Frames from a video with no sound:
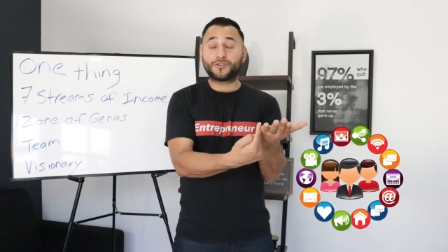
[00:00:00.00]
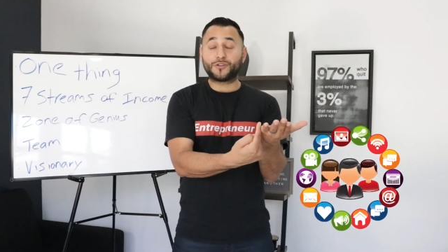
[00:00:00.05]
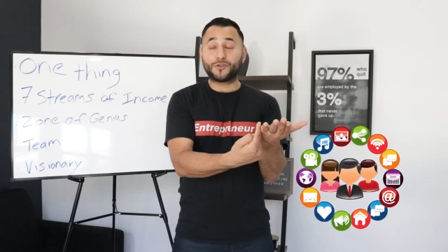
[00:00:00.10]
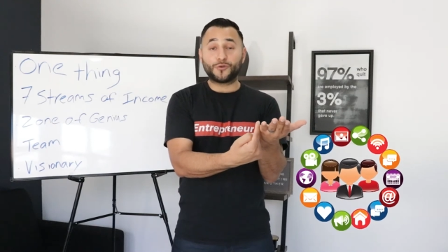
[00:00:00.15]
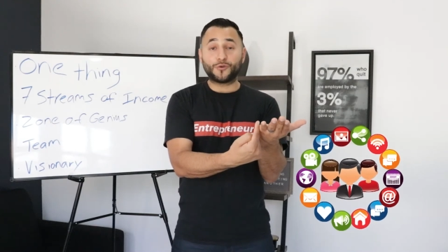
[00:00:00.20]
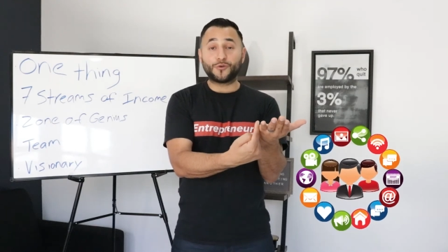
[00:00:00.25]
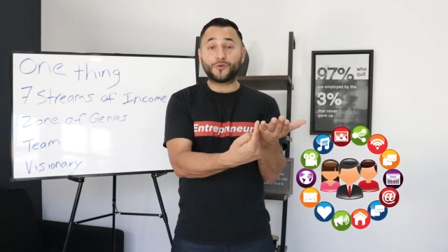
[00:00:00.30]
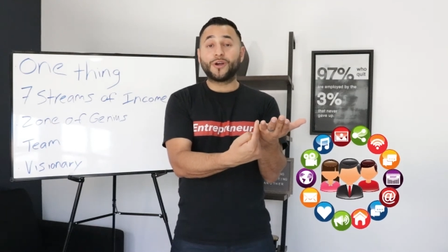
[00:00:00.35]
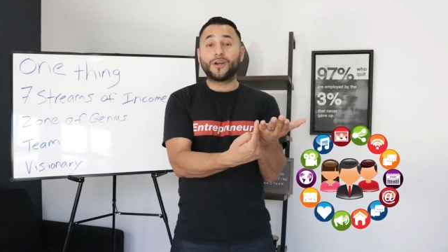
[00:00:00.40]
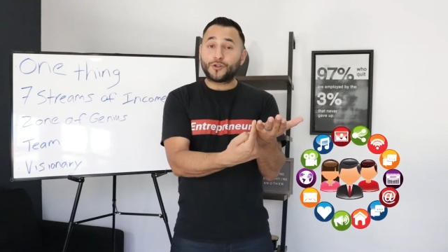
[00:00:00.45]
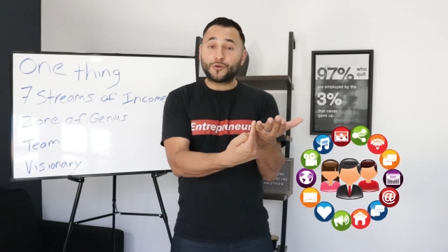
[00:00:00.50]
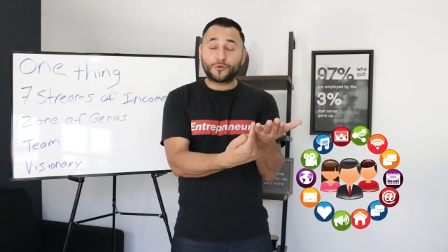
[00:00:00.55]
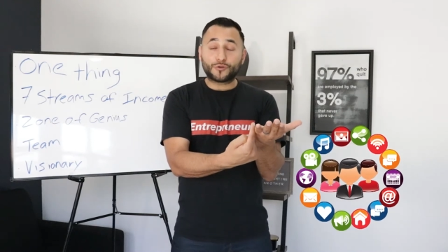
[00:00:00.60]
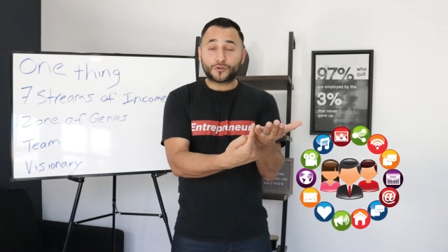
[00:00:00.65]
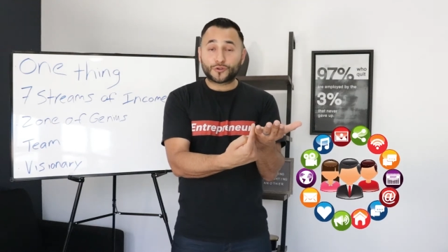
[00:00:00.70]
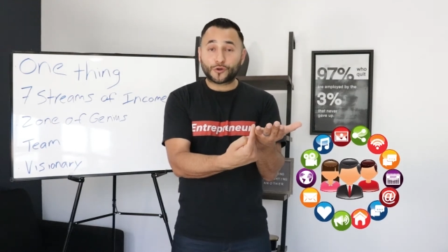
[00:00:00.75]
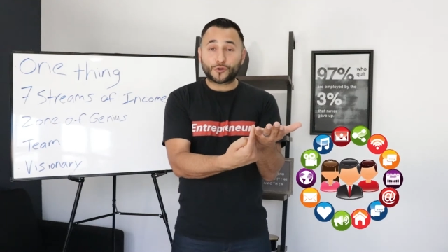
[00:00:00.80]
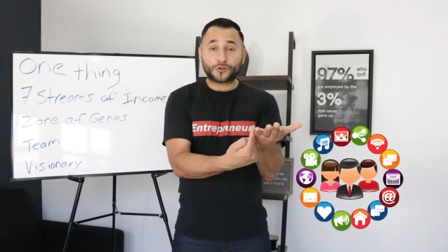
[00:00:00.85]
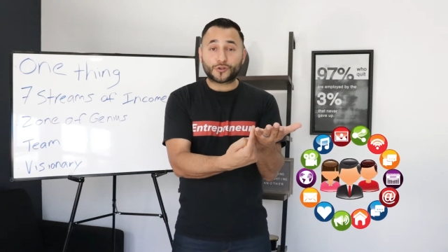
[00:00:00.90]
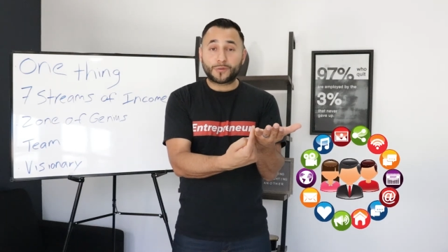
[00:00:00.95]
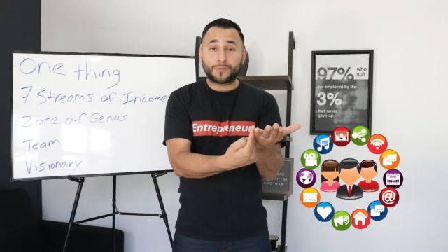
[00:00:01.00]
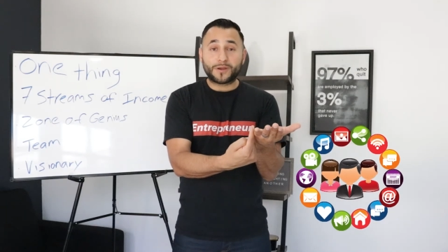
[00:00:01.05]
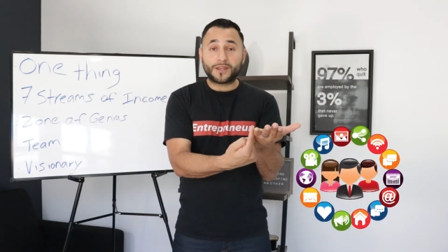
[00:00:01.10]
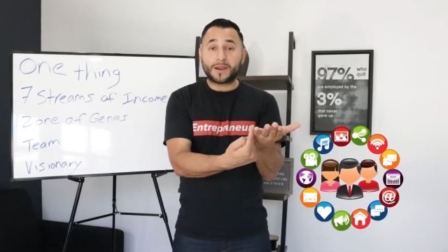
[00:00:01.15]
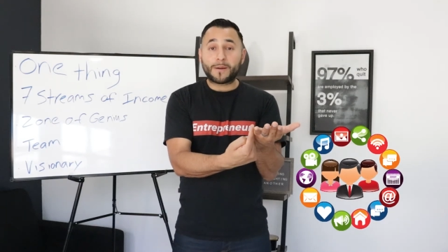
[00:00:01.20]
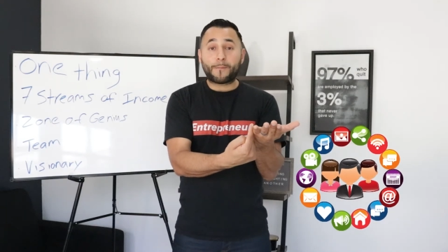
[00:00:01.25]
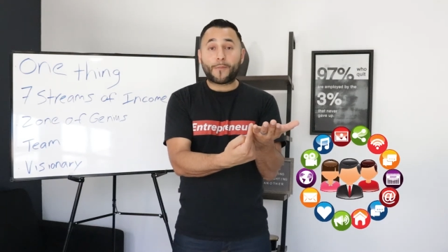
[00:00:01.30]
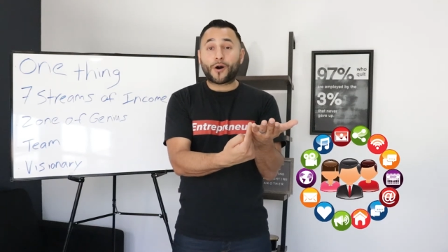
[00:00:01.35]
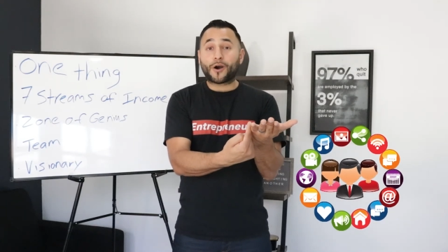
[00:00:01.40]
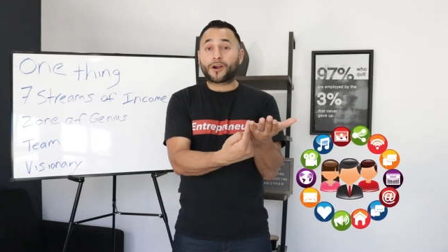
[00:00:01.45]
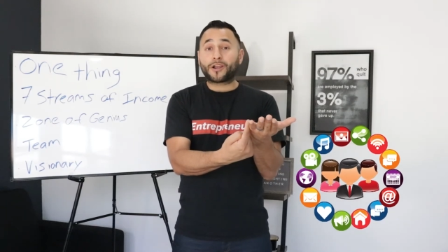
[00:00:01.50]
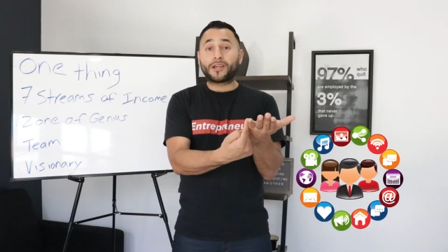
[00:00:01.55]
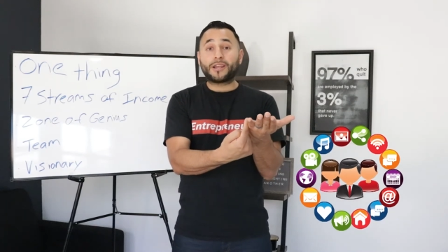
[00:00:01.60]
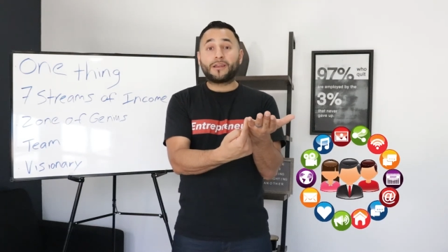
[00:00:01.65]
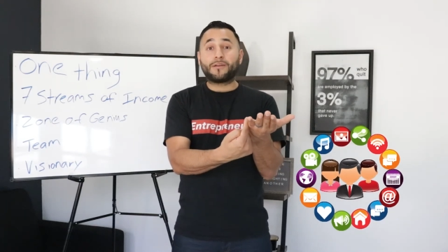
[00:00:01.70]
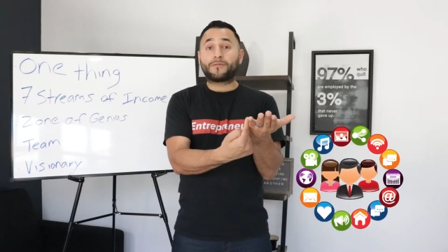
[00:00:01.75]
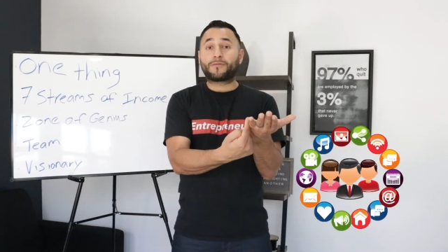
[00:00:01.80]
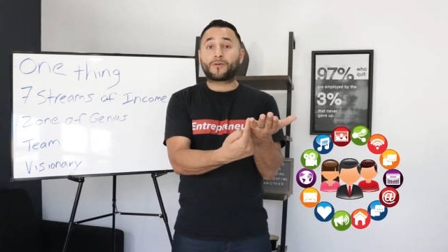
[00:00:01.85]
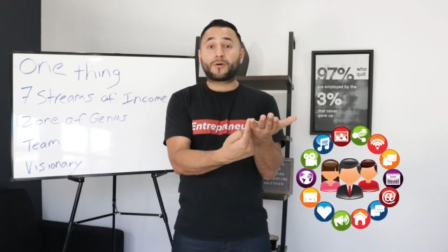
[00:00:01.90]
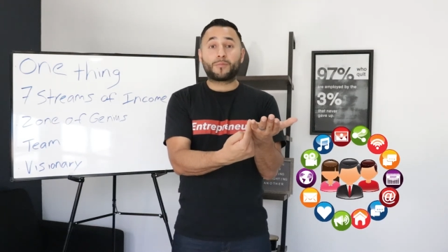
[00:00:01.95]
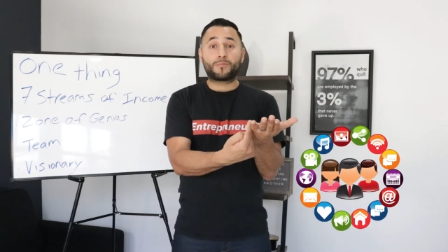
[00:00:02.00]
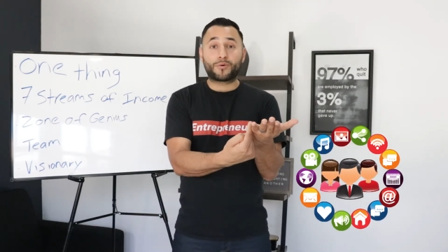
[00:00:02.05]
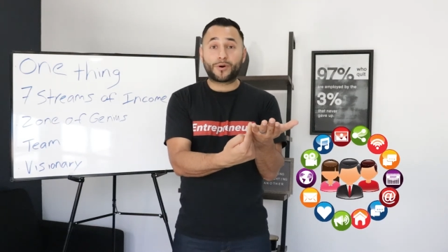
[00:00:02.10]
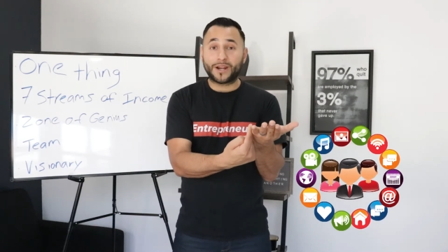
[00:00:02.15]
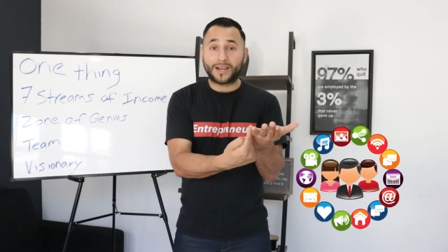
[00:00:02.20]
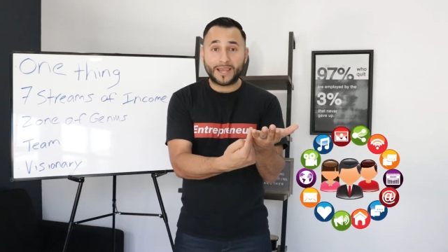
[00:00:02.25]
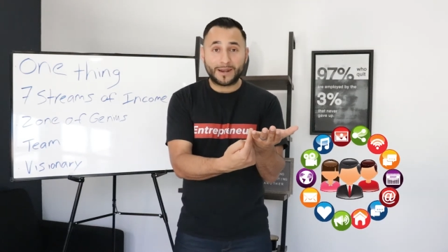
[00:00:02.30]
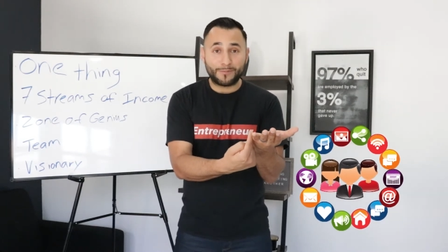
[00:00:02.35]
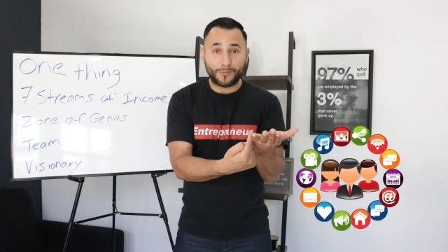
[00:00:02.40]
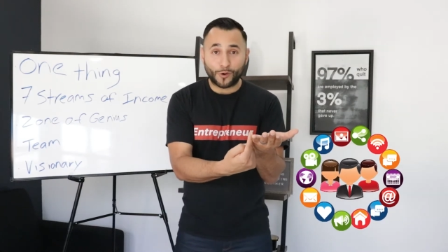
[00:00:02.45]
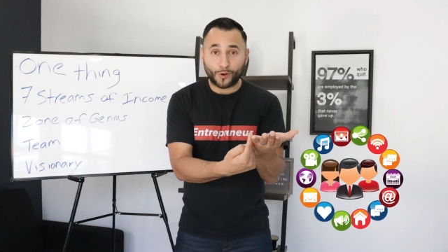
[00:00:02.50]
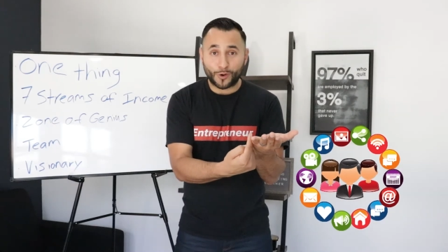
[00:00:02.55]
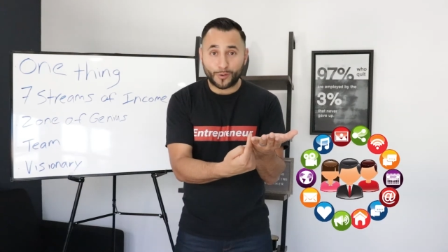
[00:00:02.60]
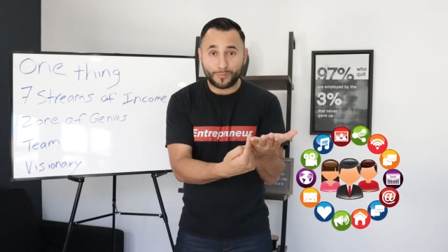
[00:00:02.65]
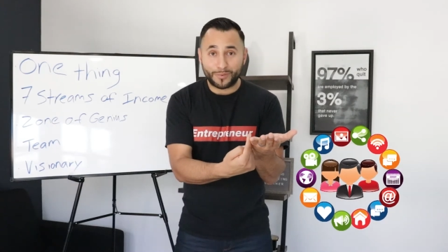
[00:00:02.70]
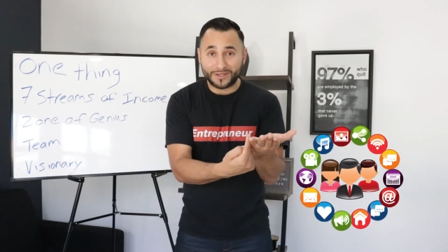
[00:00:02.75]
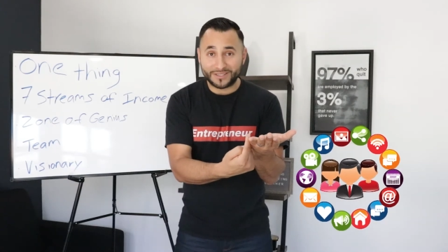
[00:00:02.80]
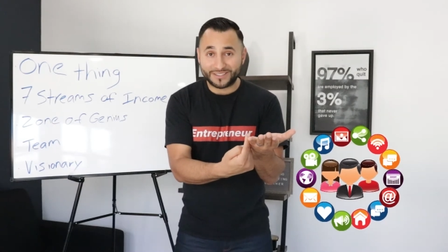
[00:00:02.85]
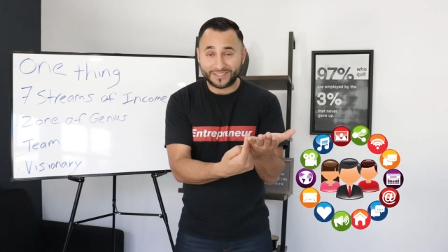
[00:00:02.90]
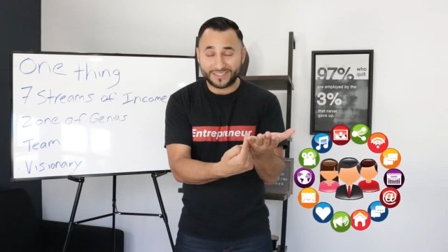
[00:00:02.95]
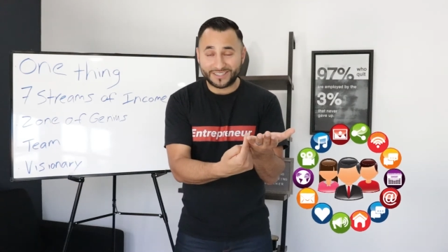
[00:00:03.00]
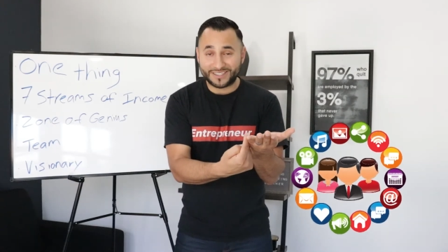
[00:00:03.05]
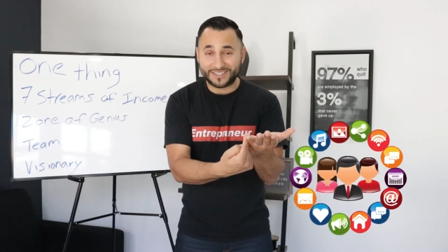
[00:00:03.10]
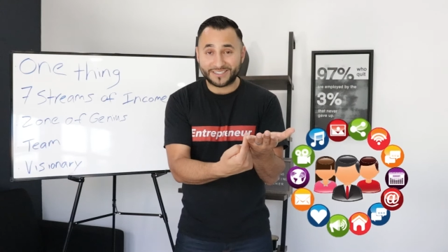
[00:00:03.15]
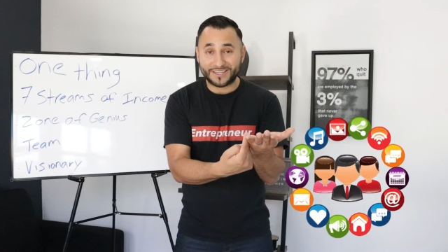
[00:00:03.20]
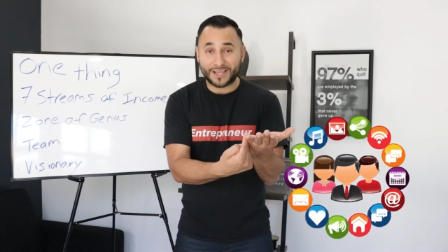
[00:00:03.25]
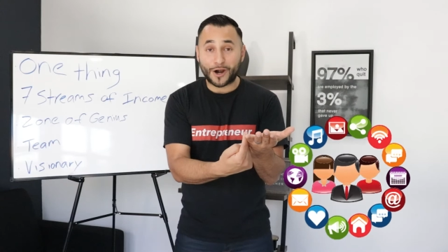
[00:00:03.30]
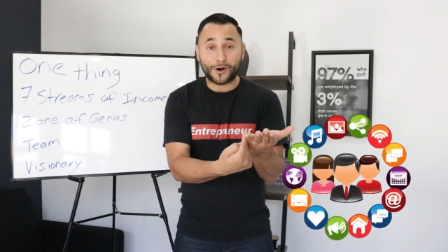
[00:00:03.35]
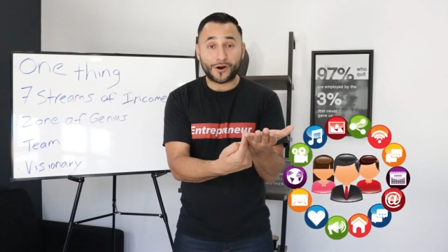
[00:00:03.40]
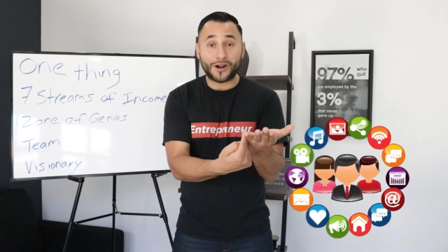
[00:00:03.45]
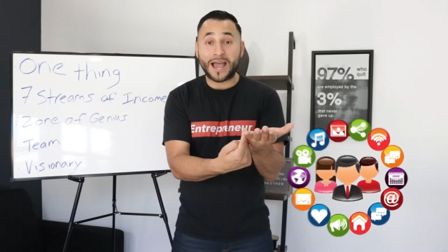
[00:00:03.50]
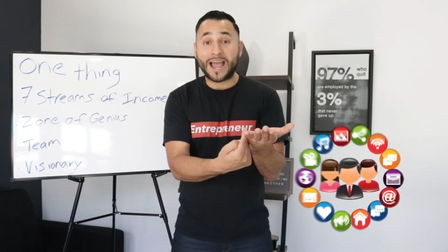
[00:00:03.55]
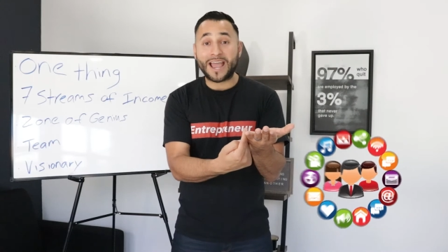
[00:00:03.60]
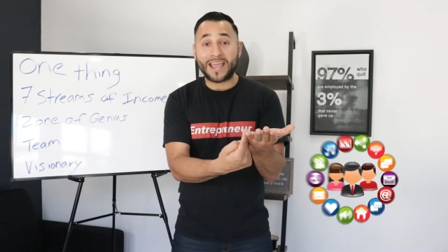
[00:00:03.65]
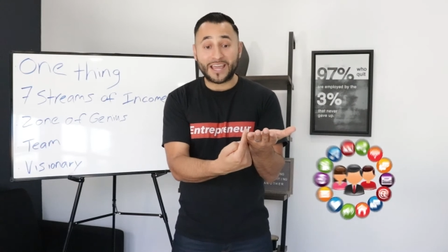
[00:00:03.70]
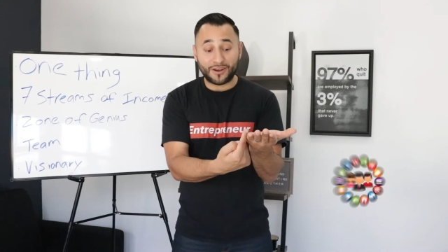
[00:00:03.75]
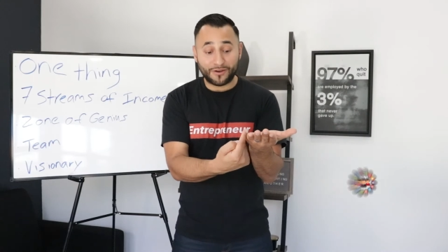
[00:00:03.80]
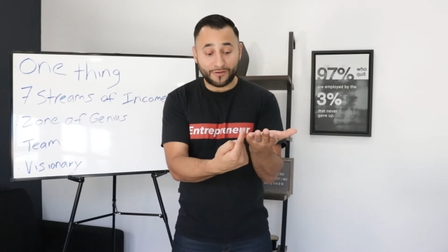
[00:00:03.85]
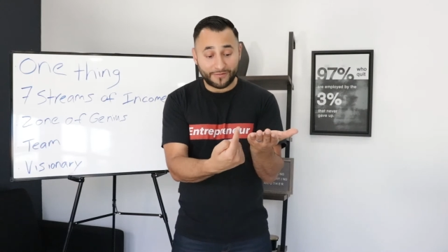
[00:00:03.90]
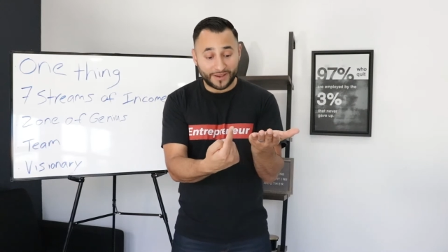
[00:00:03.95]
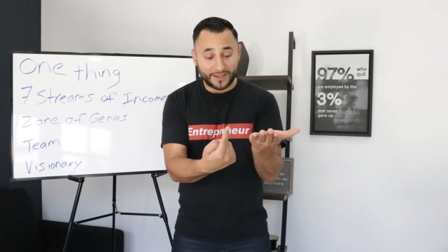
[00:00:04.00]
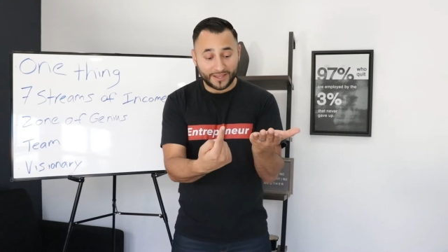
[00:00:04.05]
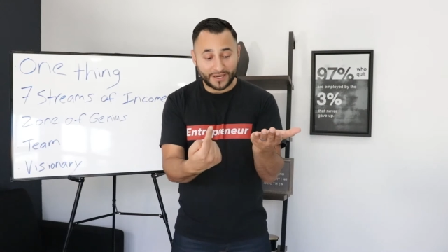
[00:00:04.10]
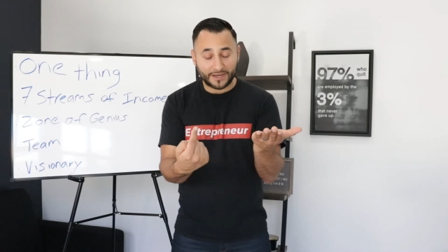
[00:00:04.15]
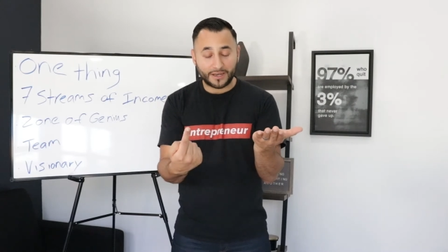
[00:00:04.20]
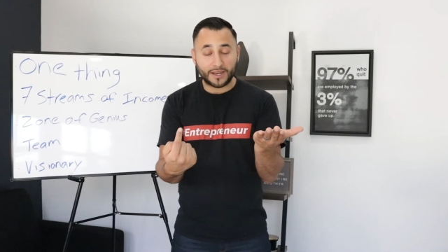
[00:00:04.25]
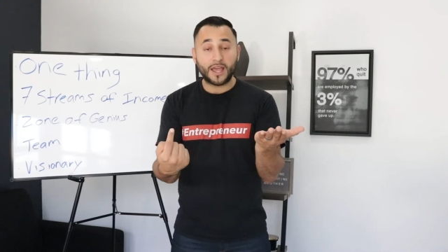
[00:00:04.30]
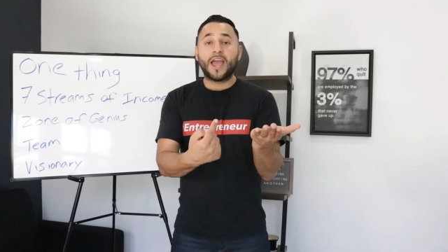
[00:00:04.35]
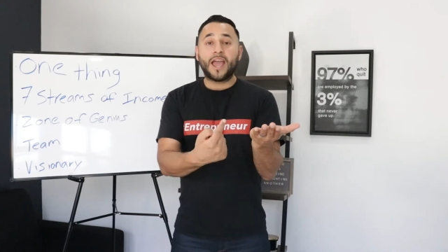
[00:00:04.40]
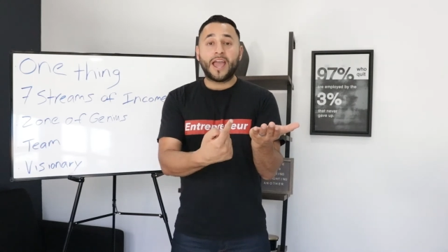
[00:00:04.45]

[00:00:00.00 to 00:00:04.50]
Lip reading: to do social media marketing for brick and mortar businesses that are not innovating.